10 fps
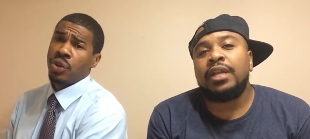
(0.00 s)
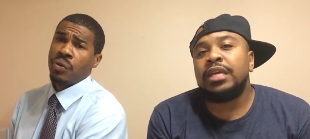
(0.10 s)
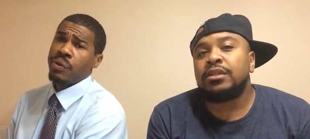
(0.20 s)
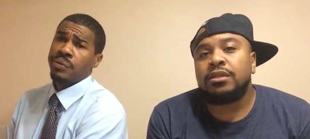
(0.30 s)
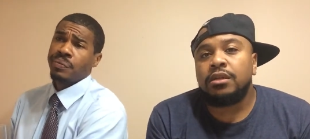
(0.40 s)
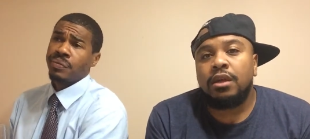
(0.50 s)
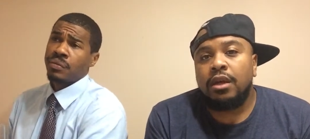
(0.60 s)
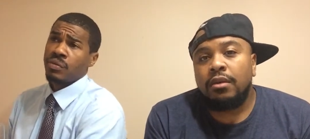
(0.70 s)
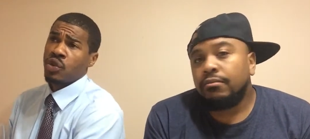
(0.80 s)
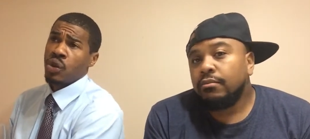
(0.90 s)
Speaker 1: for True. less.
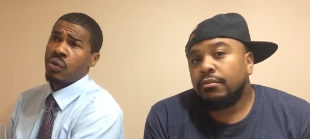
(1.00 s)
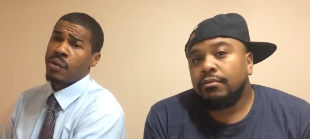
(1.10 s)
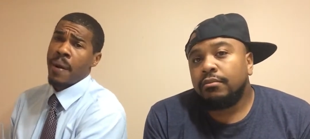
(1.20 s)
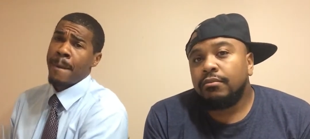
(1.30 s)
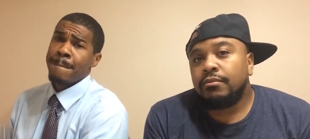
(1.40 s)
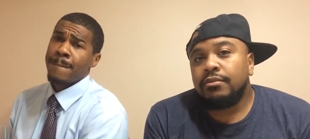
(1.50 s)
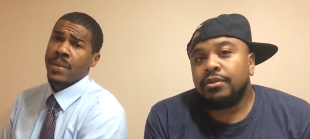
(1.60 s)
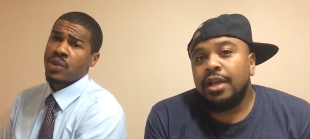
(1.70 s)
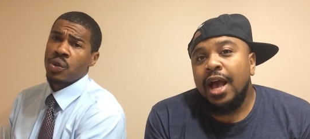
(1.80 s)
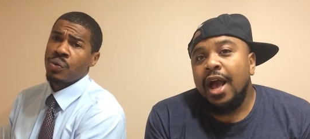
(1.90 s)
True.
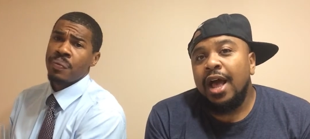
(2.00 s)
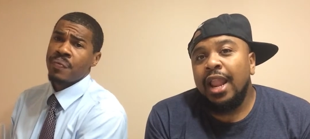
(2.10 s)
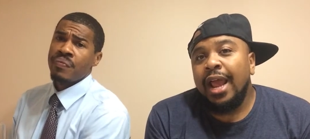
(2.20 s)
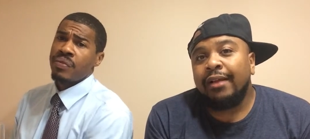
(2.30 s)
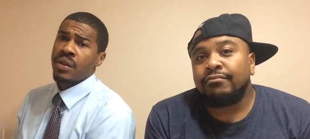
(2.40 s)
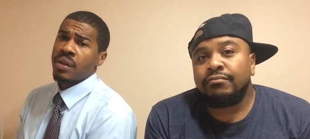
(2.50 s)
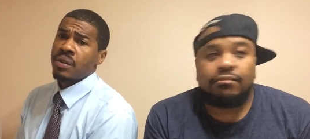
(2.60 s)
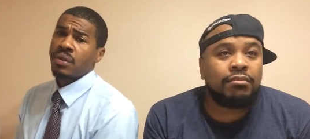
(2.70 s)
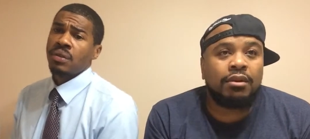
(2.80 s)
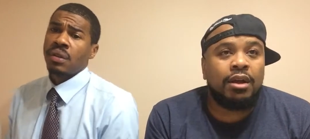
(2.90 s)
True. Like
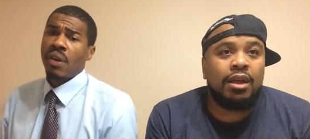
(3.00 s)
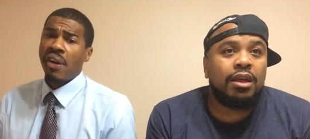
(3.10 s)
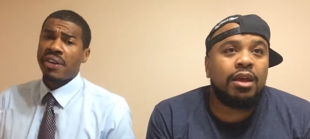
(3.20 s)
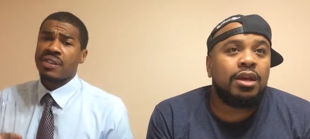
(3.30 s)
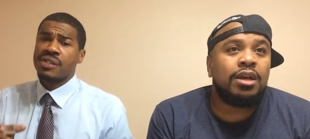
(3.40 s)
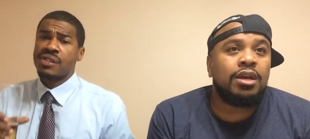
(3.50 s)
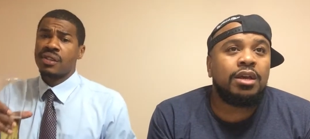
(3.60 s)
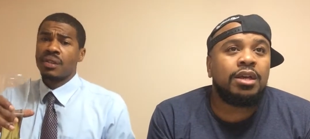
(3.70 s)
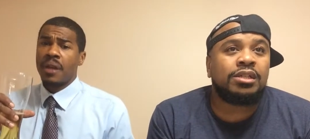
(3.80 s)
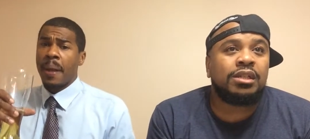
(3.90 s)
it,
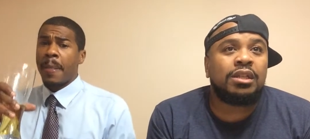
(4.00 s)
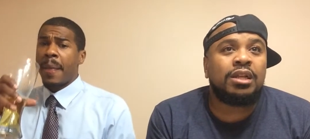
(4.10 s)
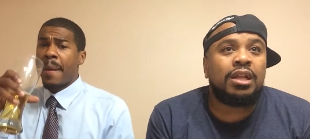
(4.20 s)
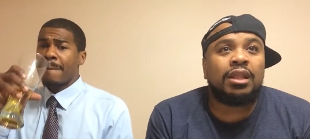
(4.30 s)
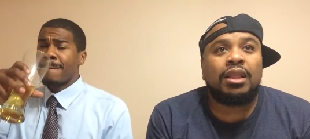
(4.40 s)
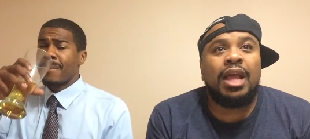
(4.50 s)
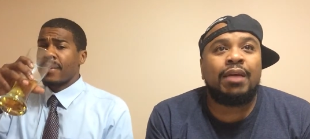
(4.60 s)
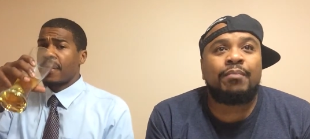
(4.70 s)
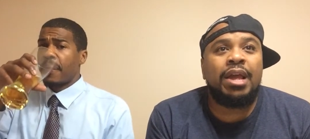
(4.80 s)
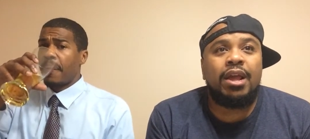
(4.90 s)
as
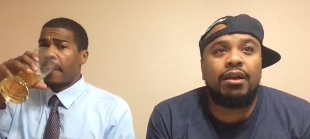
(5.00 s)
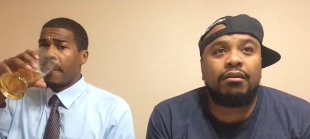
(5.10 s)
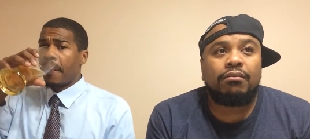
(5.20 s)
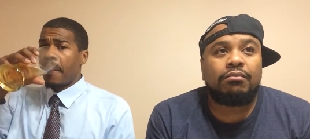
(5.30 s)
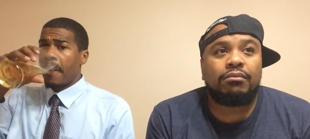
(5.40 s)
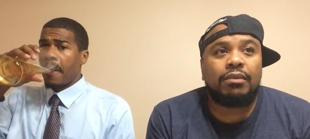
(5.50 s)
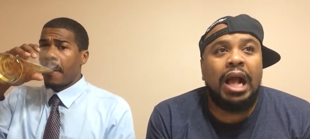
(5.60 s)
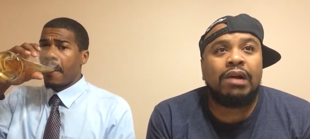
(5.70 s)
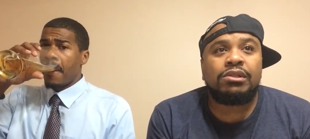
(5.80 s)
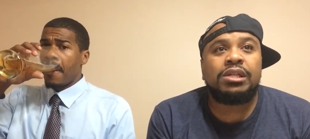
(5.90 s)
like me,
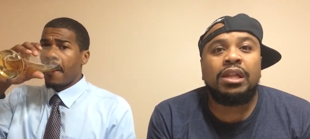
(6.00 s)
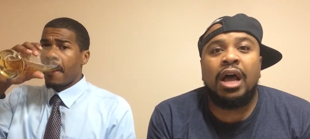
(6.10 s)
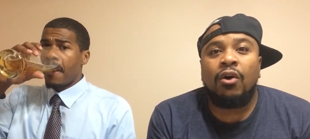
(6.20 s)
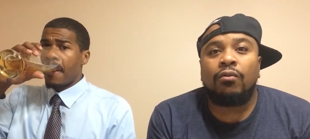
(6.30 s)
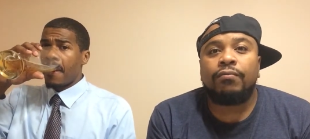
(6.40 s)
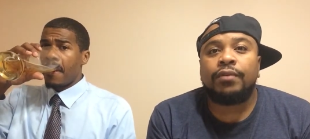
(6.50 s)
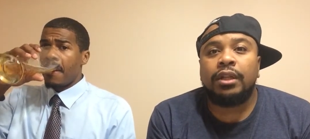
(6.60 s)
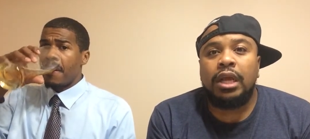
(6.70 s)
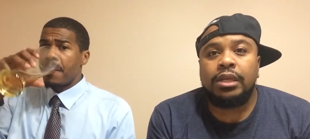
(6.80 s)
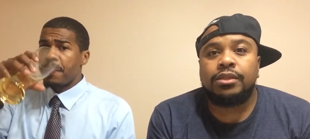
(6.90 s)
I'll sell out for
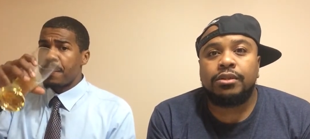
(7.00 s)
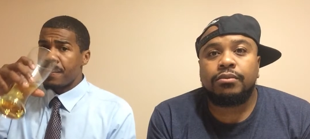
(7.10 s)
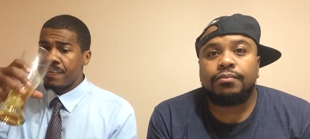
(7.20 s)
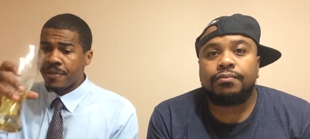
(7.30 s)
less.